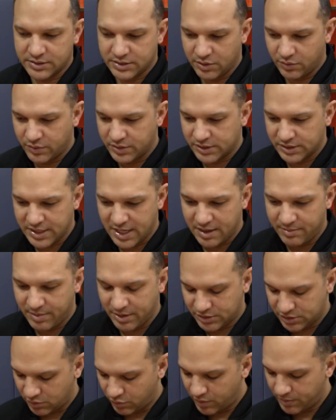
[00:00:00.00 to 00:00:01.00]
So we just got to
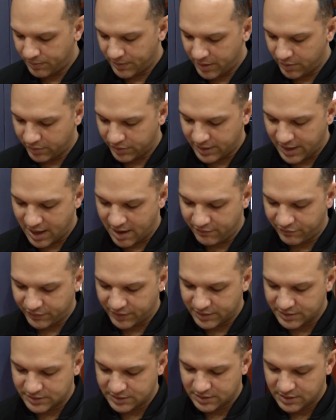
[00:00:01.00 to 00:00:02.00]
make sure we play with
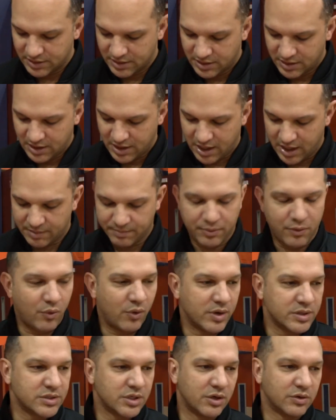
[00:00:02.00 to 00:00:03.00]
confidence and
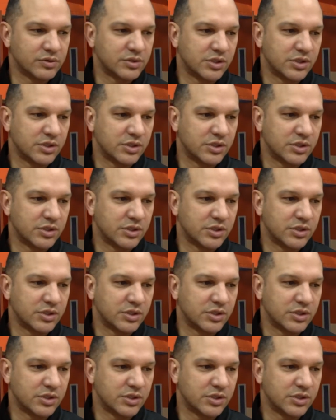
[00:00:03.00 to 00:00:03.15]
poise in those